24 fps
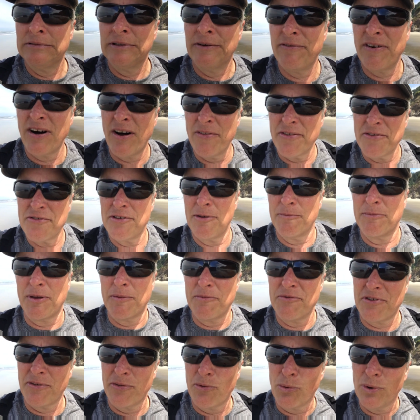of all the
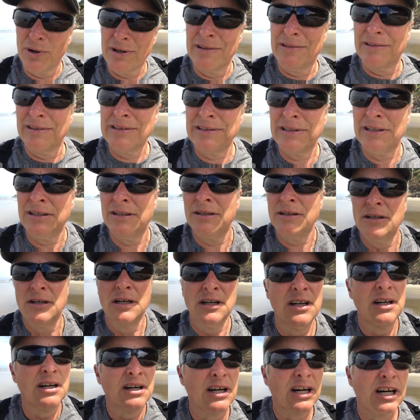symptoms in the world,
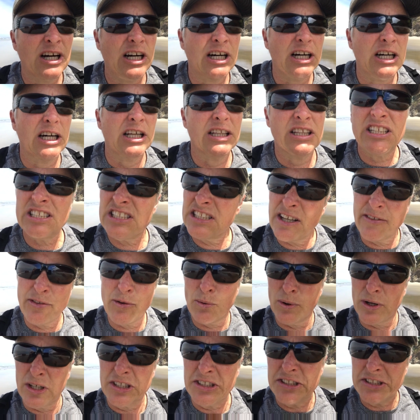uh, that's not
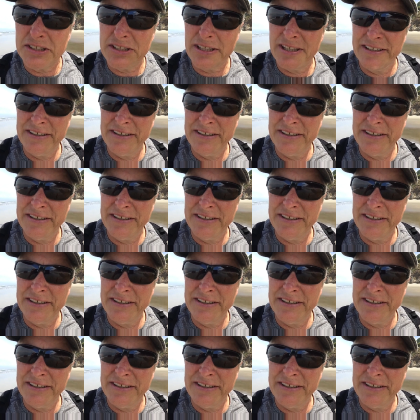the worst.